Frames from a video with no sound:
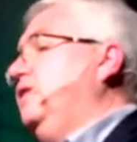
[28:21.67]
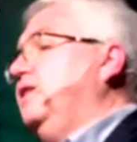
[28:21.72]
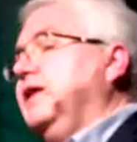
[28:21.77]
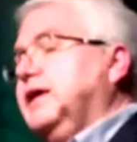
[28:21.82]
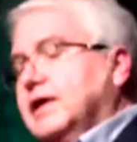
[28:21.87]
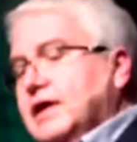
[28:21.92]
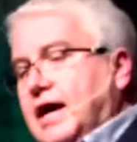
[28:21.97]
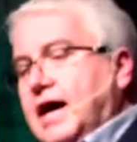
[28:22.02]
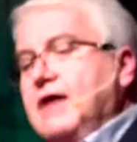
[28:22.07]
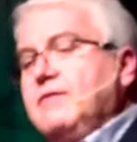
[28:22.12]

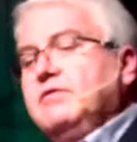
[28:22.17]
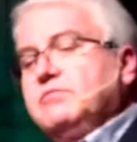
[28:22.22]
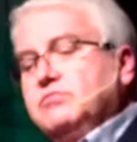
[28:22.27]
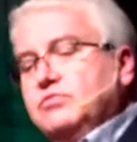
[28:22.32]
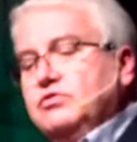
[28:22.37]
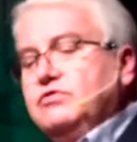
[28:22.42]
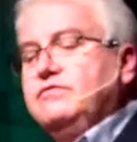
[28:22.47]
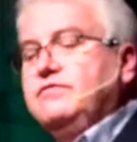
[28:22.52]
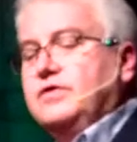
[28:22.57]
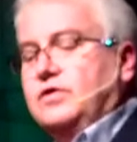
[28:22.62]
That God
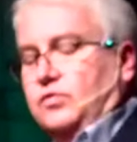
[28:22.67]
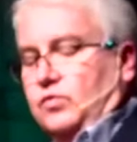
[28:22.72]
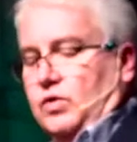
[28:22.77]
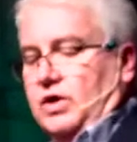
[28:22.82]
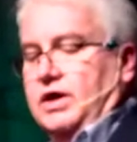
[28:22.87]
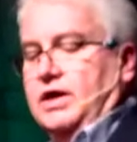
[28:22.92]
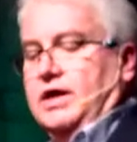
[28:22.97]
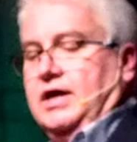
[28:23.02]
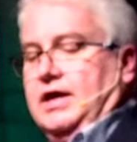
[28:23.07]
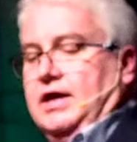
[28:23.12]
would move in a
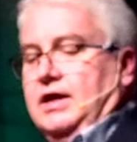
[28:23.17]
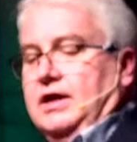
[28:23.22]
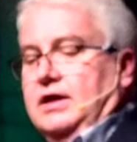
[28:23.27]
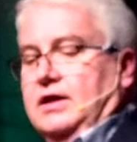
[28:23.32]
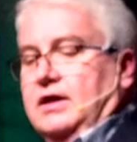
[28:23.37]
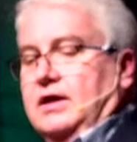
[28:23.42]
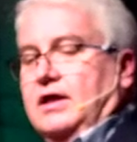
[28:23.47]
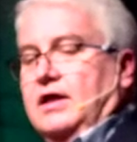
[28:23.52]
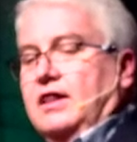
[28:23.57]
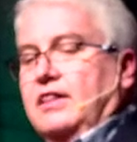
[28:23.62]
way
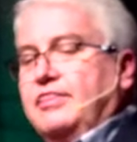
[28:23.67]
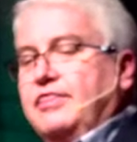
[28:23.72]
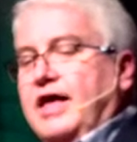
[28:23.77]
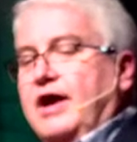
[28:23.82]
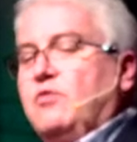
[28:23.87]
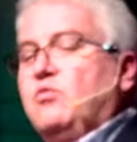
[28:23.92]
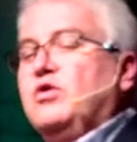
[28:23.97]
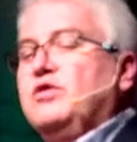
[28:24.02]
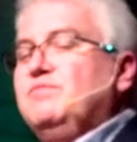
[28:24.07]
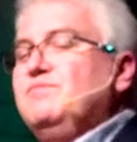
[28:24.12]

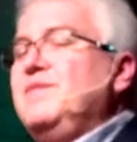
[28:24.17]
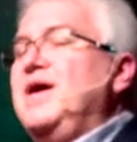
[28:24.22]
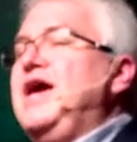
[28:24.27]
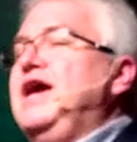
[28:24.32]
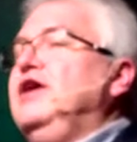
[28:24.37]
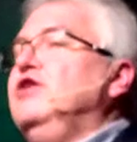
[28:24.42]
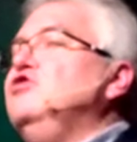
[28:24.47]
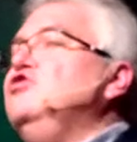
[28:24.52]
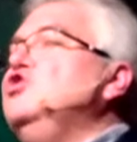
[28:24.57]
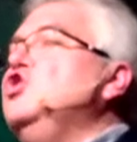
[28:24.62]
that would
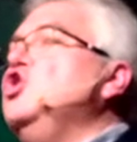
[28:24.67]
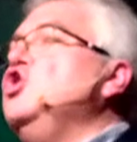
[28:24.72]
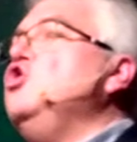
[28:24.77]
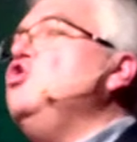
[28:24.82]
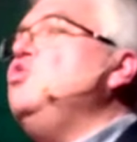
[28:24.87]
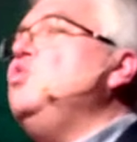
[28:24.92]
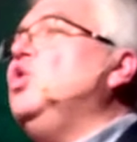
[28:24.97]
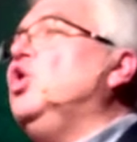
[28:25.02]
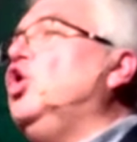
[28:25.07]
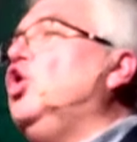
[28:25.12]
make
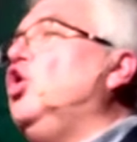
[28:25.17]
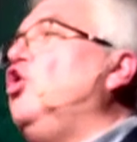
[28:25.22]
no